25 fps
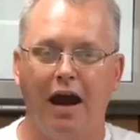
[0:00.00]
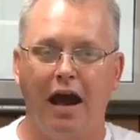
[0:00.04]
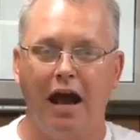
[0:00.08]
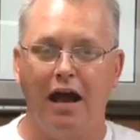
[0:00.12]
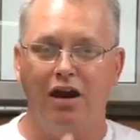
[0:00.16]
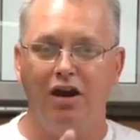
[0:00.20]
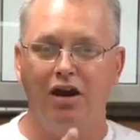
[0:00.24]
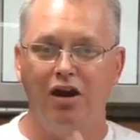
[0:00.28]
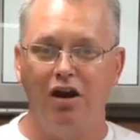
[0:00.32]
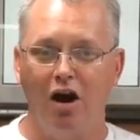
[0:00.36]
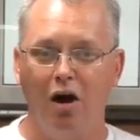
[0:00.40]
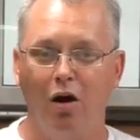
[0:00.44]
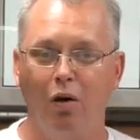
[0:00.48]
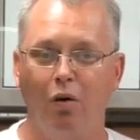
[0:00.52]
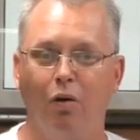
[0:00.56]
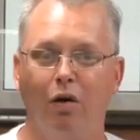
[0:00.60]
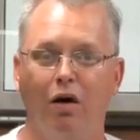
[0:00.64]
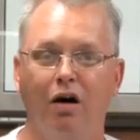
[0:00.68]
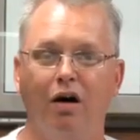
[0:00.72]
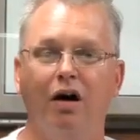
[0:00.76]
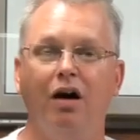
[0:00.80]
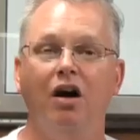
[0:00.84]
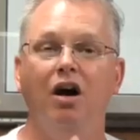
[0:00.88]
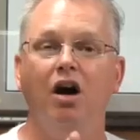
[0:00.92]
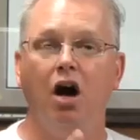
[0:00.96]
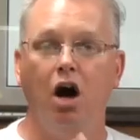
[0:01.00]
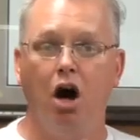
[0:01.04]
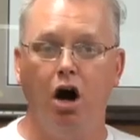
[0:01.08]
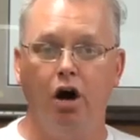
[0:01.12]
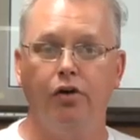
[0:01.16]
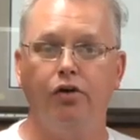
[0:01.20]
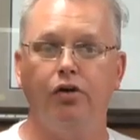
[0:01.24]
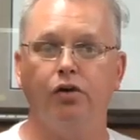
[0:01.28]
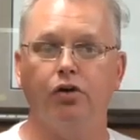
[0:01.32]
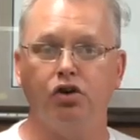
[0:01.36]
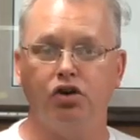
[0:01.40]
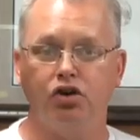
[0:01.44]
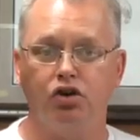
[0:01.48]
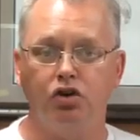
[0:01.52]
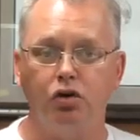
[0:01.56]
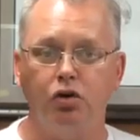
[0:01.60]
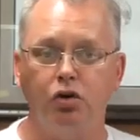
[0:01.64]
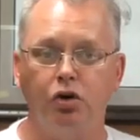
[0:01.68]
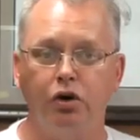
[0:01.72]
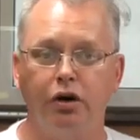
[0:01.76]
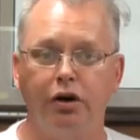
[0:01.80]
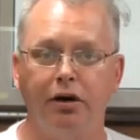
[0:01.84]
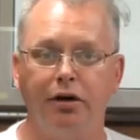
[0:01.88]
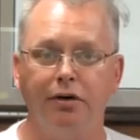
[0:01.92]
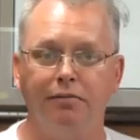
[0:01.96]
And Noah
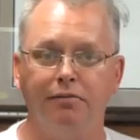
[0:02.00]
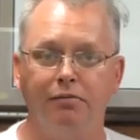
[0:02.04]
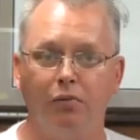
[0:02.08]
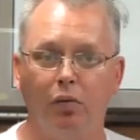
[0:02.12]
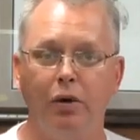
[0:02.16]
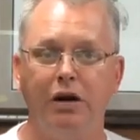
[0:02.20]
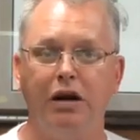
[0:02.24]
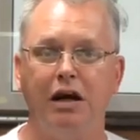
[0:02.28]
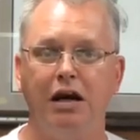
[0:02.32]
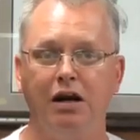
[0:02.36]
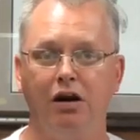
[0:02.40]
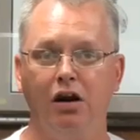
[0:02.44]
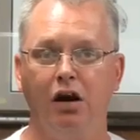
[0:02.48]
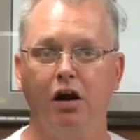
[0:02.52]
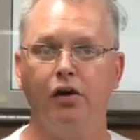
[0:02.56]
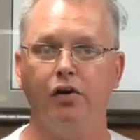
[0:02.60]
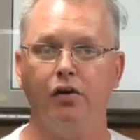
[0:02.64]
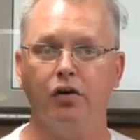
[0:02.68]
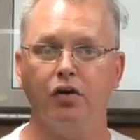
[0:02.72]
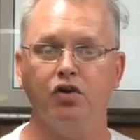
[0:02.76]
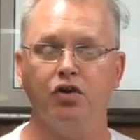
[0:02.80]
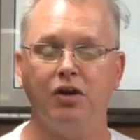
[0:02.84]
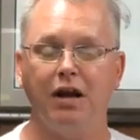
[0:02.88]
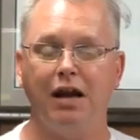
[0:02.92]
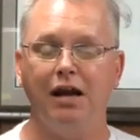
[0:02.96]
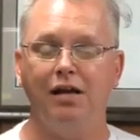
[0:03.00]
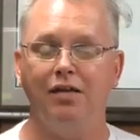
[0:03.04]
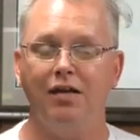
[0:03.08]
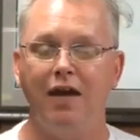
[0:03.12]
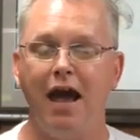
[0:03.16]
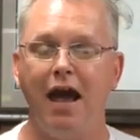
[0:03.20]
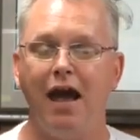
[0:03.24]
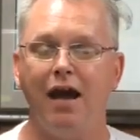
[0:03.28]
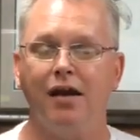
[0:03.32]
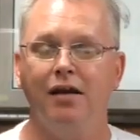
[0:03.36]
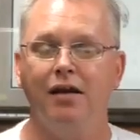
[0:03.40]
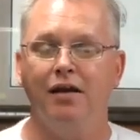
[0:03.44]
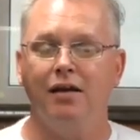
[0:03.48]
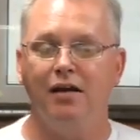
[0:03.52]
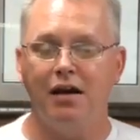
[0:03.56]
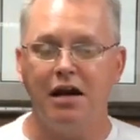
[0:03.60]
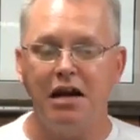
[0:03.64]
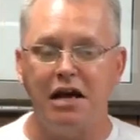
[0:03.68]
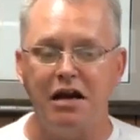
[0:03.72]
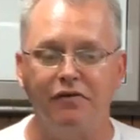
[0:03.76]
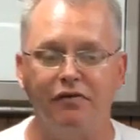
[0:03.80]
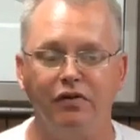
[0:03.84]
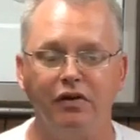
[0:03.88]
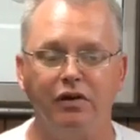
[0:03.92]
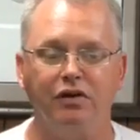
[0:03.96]
understood. We need to understand that
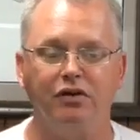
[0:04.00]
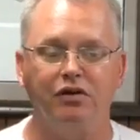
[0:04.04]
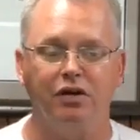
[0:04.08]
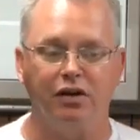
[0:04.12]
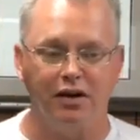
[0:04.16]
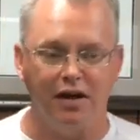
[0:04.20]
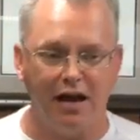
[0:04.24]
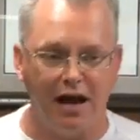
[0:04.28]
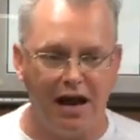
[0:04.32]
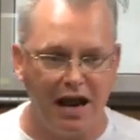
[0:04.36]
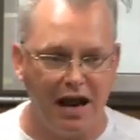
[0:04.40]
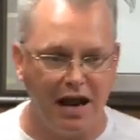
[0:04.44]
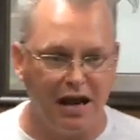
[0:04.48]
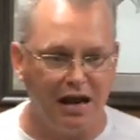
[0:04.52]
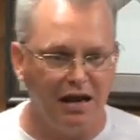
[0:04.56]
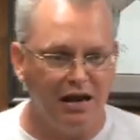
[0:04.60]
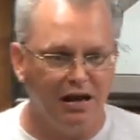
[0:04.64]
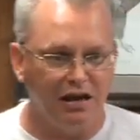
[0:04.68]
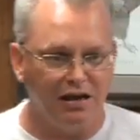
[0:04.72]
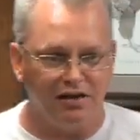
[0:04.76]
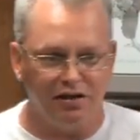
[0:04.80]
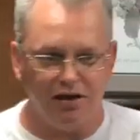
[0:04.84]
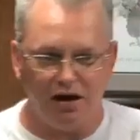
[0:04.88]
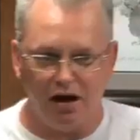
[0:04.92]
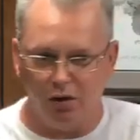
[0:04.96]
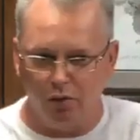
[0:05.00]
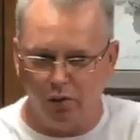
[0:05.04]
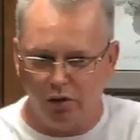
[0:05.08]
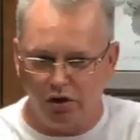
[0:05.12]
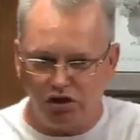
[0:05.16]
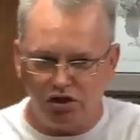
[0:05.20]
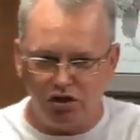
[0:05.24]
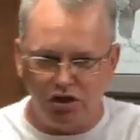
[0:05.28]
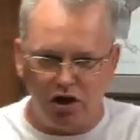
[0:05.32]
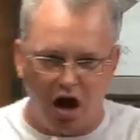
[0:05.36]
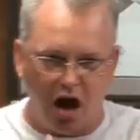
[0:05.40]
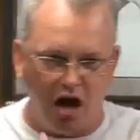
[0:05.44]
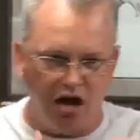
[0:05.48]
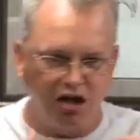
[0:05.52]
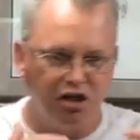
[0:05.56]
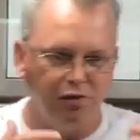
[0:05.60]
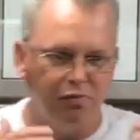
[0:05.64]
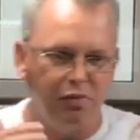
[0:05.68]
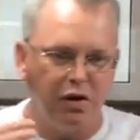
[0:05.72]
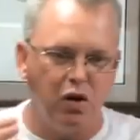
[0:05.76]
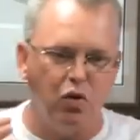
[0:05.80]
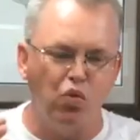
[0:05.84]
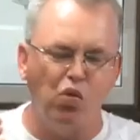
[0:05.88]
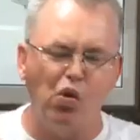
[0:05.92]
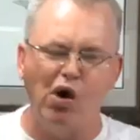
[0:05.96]
even today. There was not
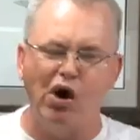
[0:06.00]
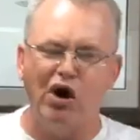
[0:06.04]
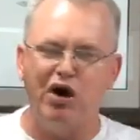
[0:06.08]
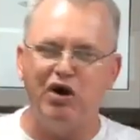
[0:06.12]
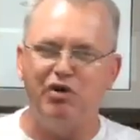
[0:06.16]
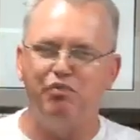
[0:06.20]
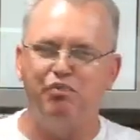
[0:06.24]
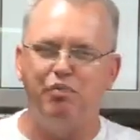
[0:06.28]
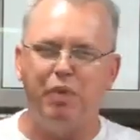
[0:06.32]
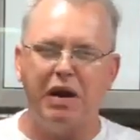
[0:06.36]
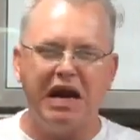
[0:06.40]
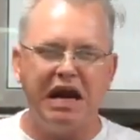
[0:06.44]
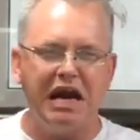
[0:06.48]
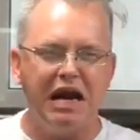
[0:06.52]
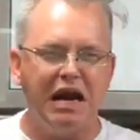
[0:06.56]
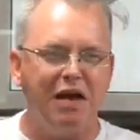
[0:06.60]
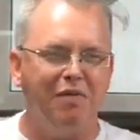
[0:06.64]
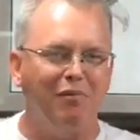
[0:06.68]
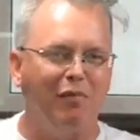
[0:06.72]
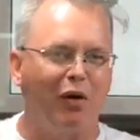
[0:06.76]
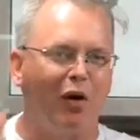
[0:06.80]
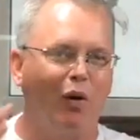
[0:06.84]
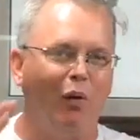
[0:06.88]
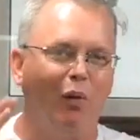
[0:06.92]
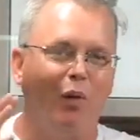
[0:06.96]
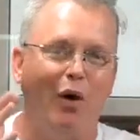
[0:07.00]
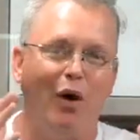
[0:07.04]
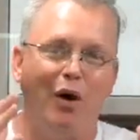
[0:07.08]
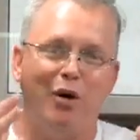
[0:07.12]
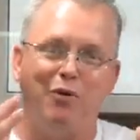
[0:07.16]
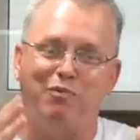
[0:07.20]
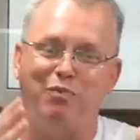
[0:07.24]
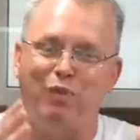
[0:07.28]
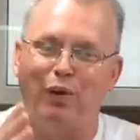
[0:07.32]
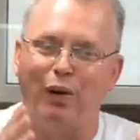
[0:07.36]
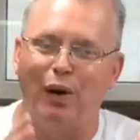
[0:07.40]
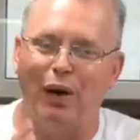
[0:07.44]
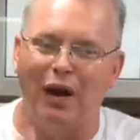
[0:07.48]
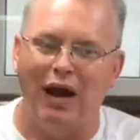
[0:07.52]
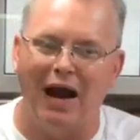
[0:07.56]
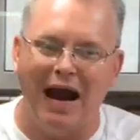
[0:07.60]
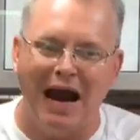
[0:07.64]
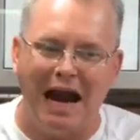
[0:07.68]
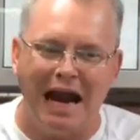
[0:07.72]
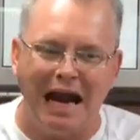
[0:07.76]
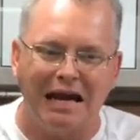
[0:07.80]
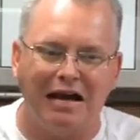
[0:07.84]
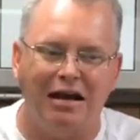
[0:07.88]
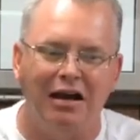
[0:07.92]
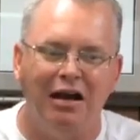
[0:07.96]
to be one beam or one
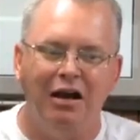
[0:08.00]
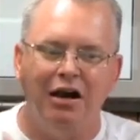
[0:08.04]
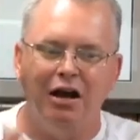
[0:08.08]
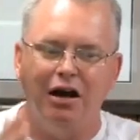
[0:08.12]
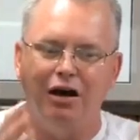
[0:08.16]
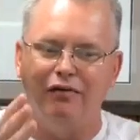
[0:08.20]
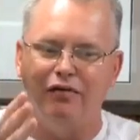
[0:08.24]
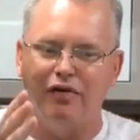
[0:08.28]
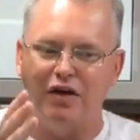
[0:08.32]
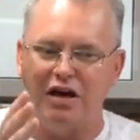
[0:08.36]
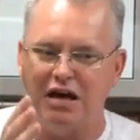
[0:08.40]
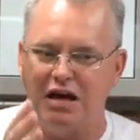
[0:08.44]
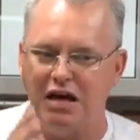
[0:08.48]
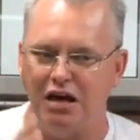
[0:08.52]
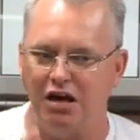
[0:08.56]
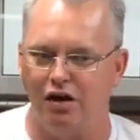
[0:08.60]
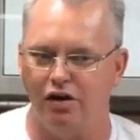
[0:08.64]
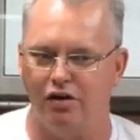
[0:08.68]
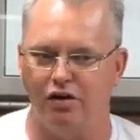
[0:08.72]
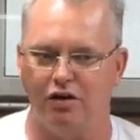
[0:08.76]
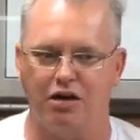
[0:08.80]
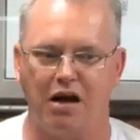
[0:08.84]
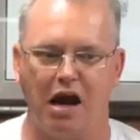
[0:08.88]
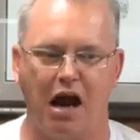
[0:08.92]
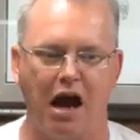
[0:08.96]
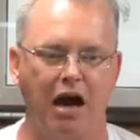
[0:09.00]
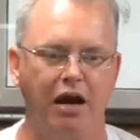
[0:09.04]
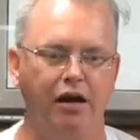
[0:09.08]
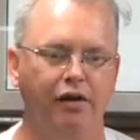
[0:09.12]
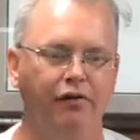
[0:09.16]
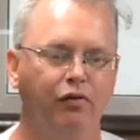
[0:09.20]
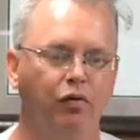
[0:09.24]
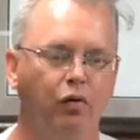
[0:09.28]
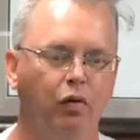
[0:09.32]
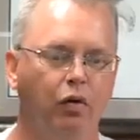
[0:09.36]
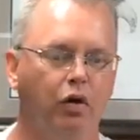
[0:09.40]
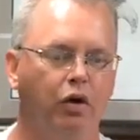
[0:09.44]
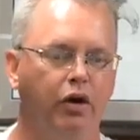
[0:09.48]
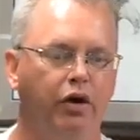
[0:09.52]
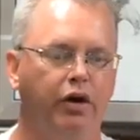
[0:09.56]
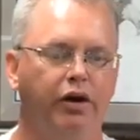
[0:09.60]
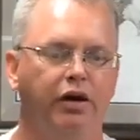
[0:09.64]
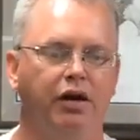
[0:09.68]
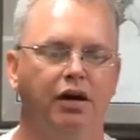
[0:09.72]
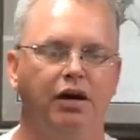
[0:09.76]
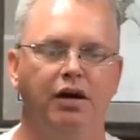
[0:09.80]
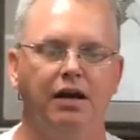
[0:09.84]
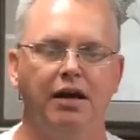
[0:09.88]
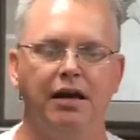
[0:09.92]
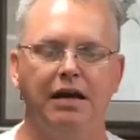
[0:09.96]
plank of any other kind of
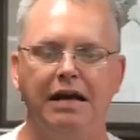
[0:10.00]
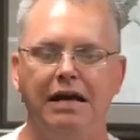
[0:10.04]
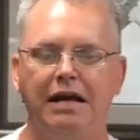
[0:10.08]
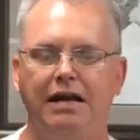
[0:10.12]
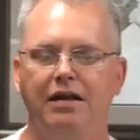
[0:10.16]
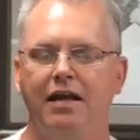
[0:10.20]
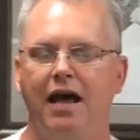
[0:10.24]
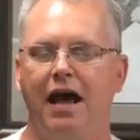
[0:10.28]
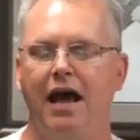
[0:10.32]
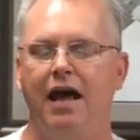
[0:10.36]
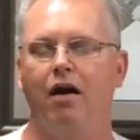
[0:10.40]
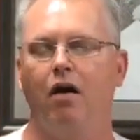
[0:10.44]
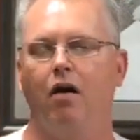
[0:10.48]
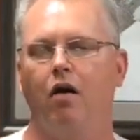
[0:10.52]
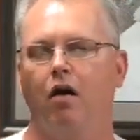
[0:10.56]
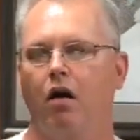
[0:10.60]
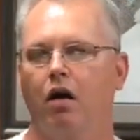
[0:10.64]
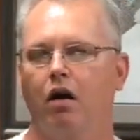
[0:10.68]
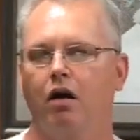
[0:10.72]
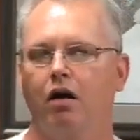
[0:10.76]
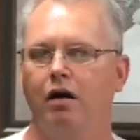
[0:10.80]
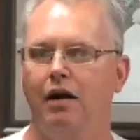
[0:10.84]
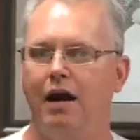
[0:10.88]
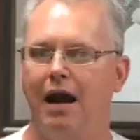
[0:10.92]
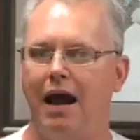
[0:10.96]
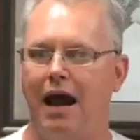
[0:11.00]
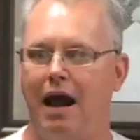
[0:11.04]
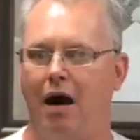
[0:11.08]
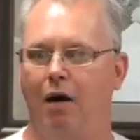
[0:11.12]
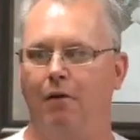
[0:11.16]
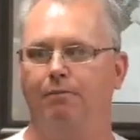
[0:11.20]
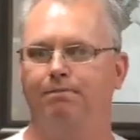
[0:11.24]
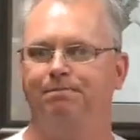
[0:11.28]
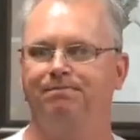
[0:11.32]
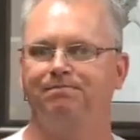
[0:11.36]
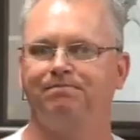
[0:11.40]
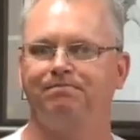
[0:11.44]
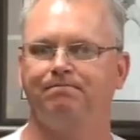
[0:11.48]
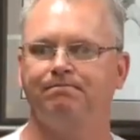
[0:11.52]
wood in that ark. Now,